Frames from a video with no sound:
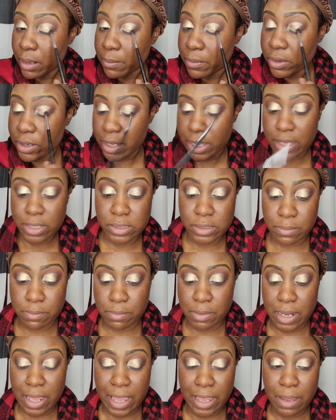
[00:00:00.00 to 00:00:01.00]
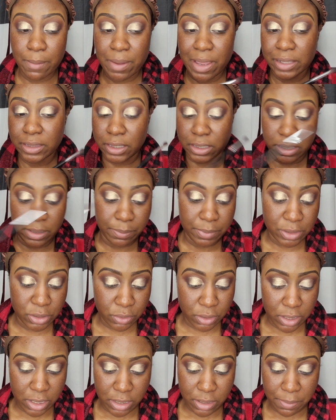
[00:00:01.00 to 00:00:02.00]
I'm gonna add some black I'm gonna have to dip
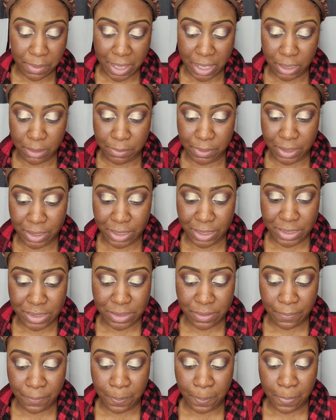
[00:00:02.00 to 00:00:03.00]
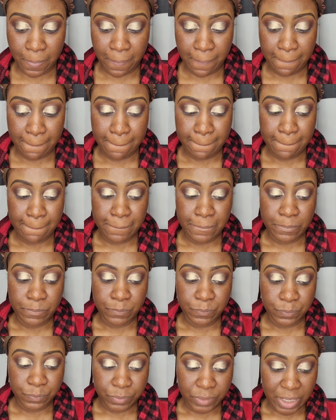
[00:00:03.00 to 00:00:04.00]
into another palette because
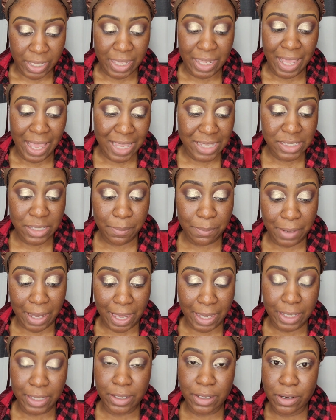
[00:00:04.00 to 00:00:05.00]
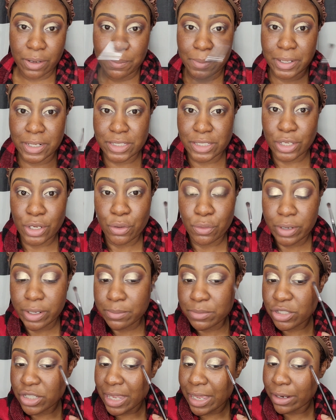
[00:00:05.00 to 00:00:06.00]
it has a black in here, but it's a
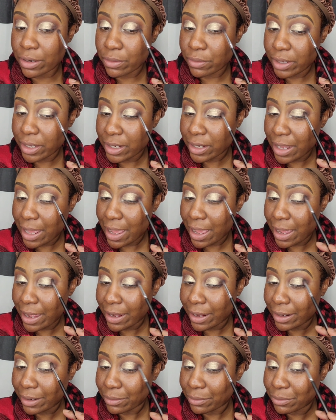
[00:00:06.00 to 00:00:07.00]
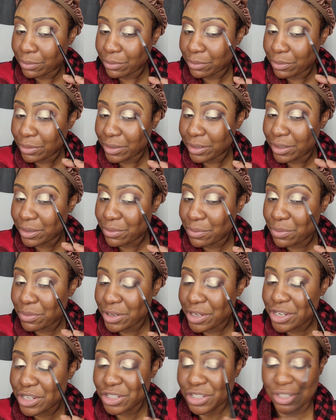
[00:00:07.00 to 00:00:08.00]
cream shadow. And I really
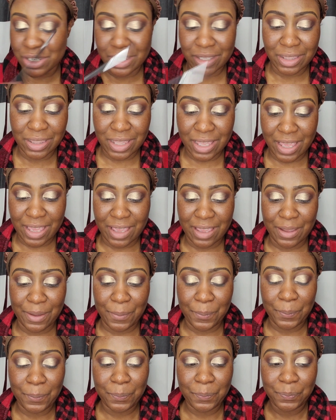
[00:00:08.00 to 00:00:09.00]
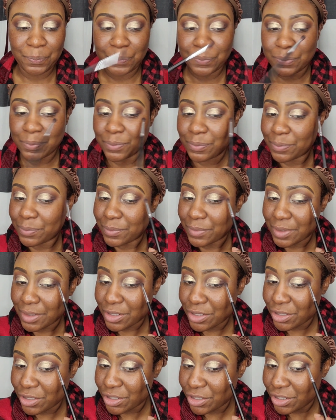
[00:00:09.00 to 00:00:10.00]
wish that
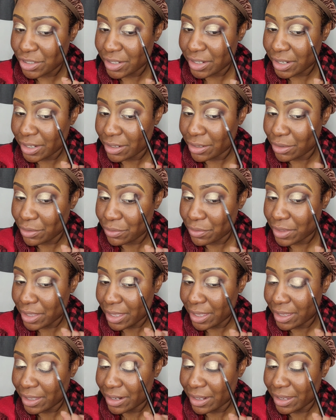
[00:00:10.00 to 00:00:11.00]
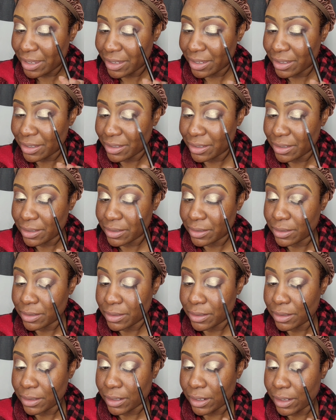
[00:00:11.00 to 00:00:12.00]
she didn't do that.
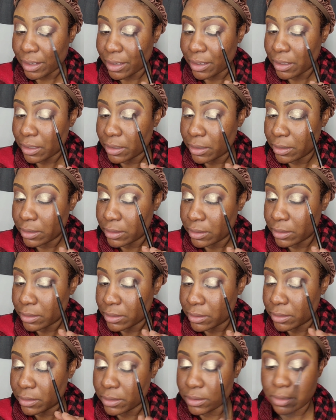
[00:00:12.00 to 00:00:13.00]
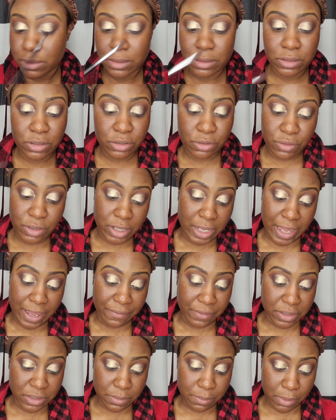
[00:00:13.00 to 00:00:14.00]
Like, you could have
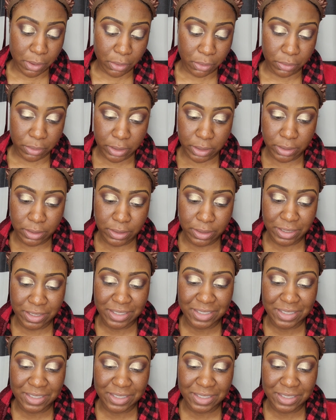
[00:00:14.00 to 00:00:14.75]
gave us both.